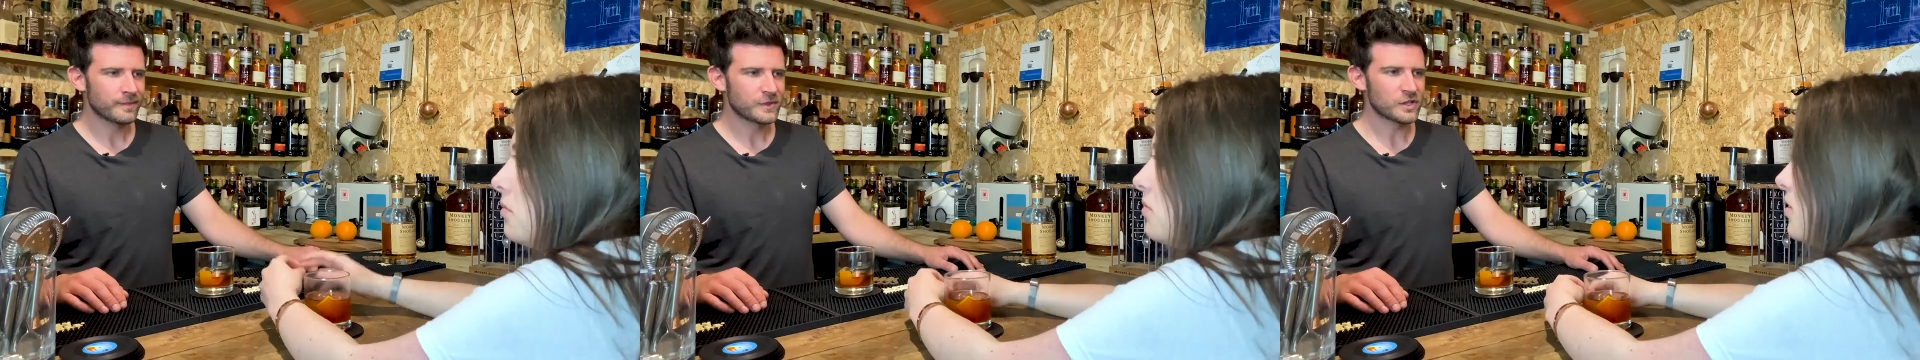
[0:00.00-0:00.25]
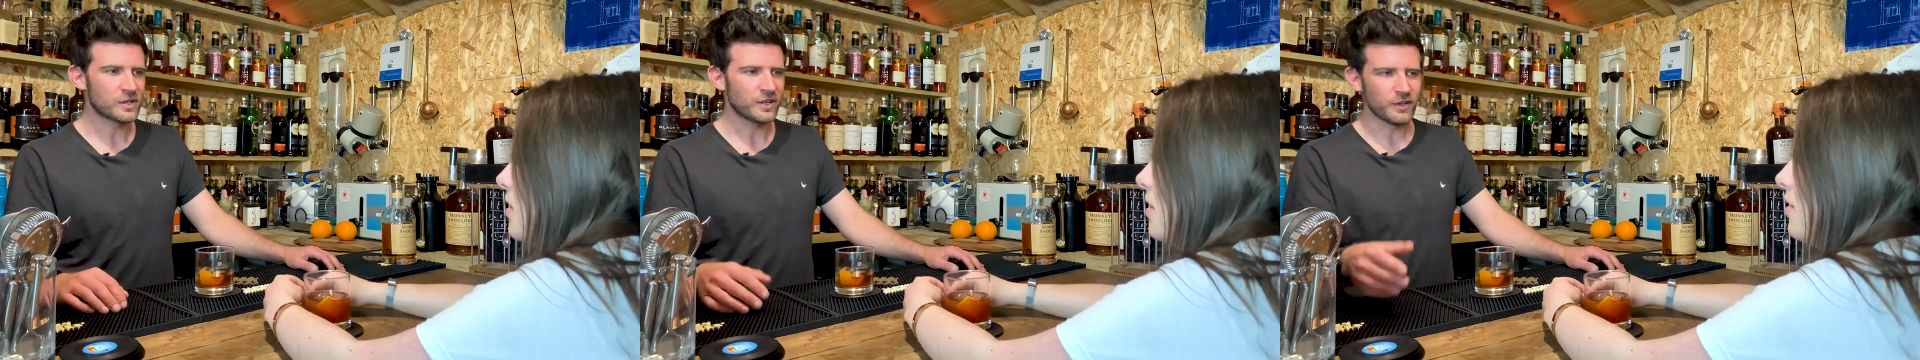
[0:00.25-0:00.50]

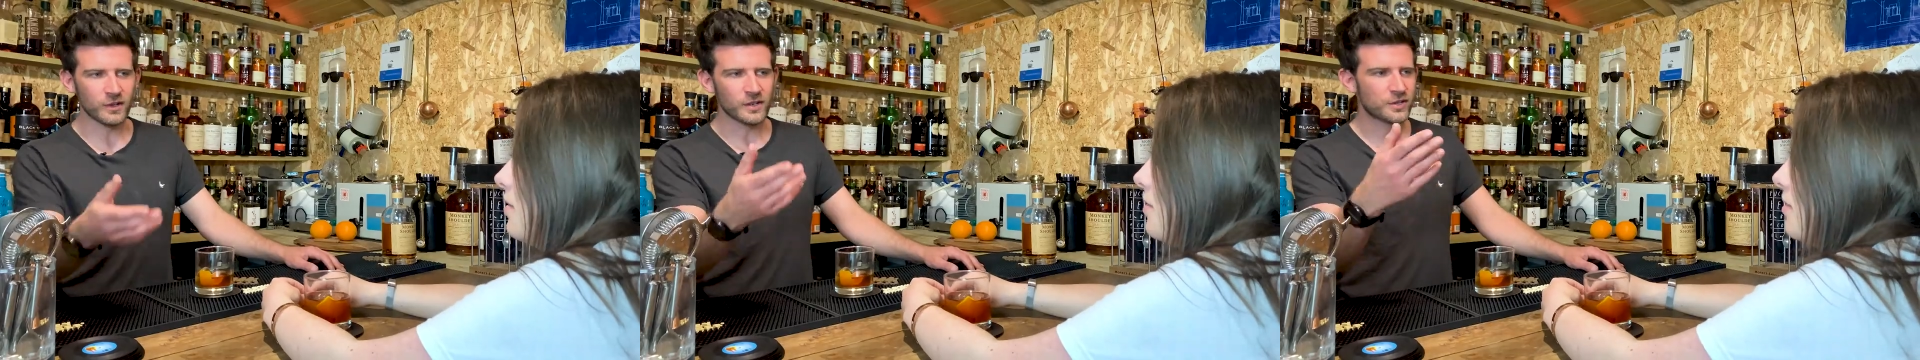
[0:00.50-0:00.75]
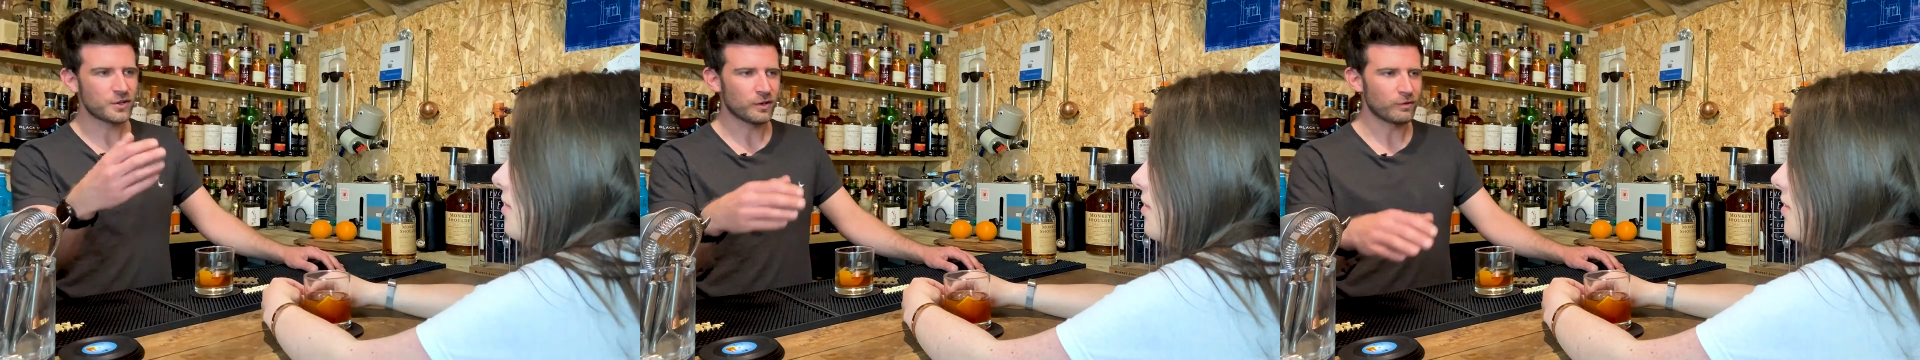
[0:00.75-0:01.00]
Just like you guys
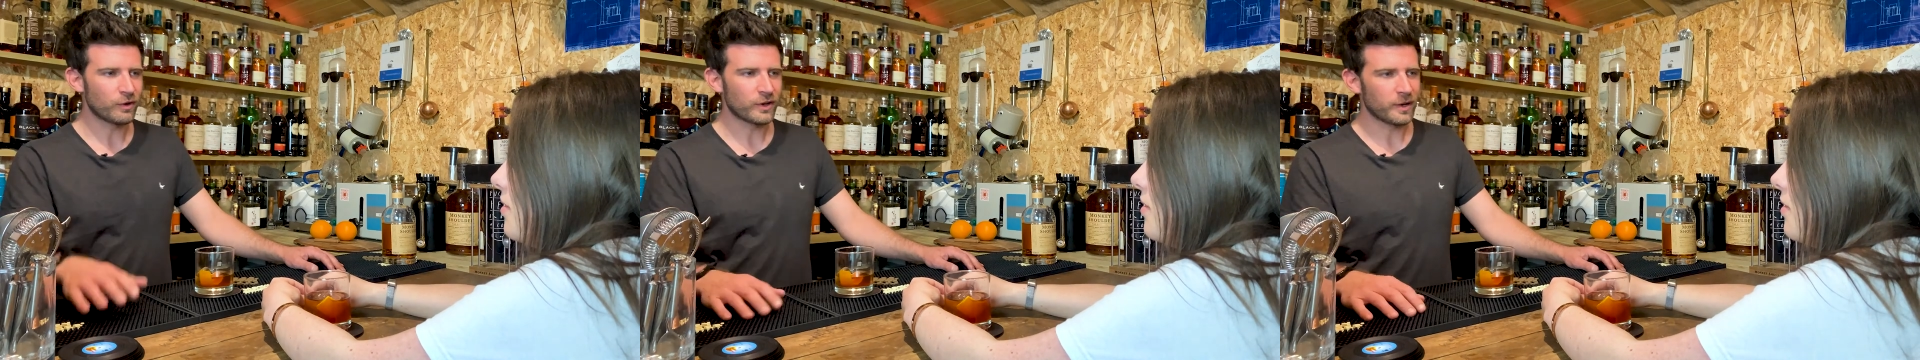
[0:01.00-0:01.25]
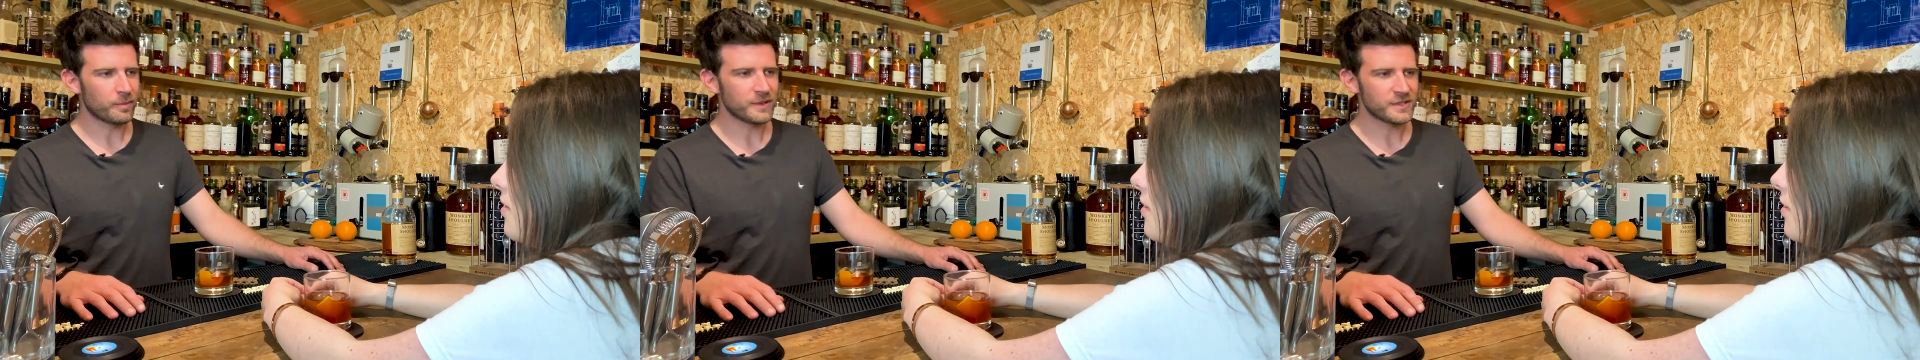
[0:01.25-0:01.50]
shot a rocket
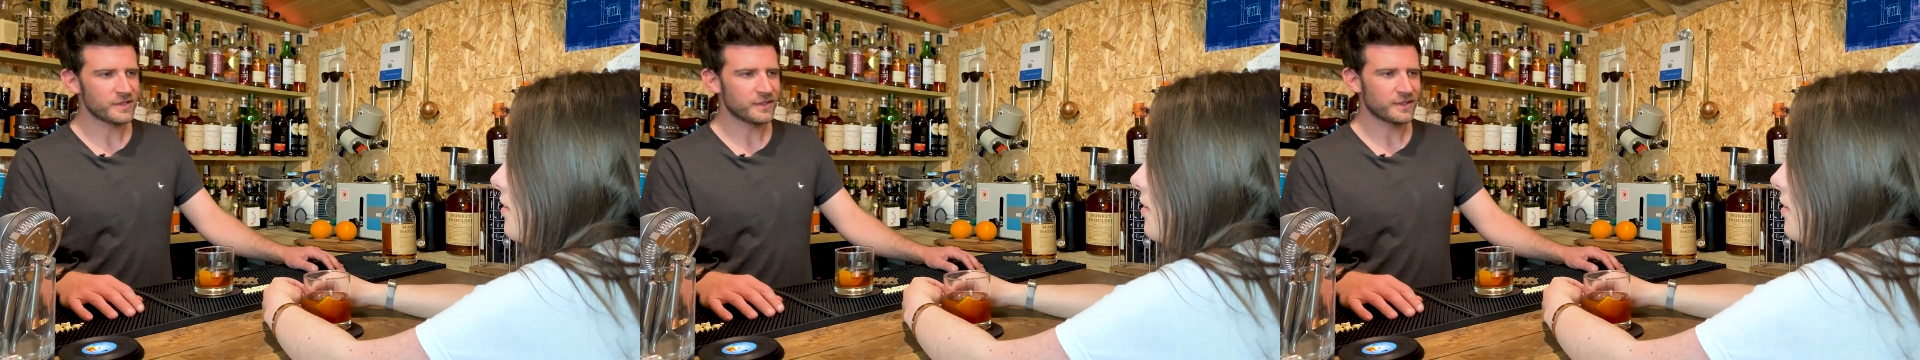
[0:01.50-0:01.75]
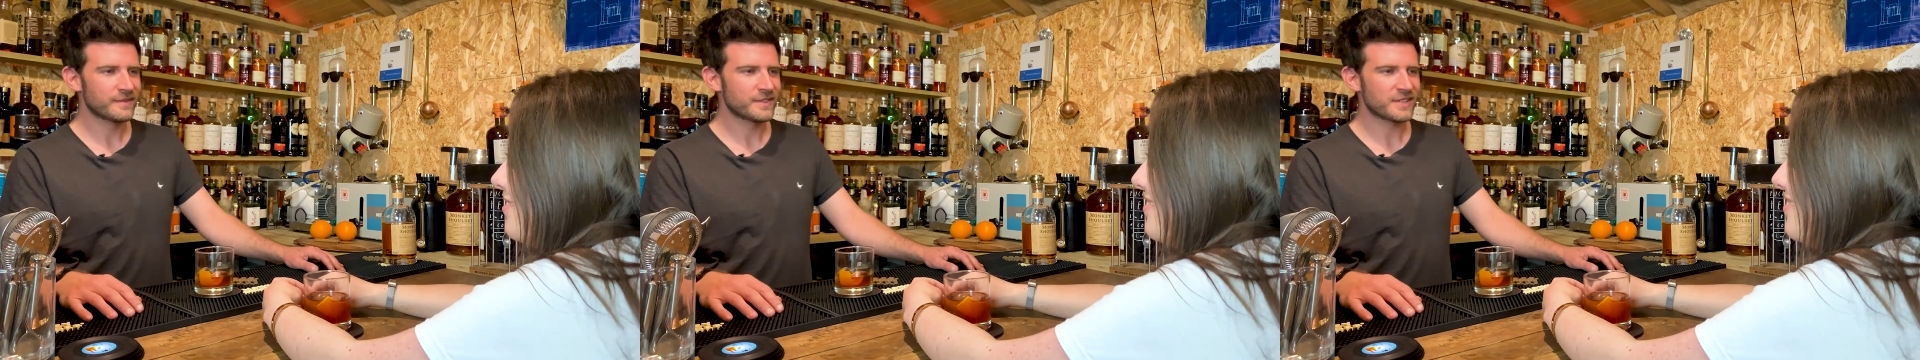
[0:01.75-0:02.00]
up into
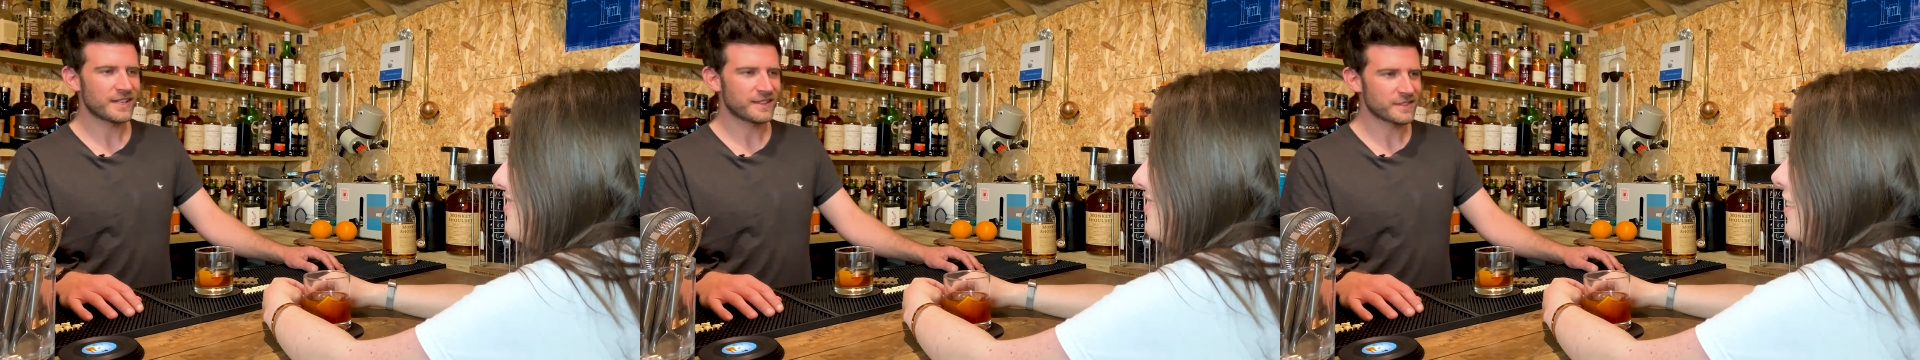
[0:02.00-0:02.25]
shake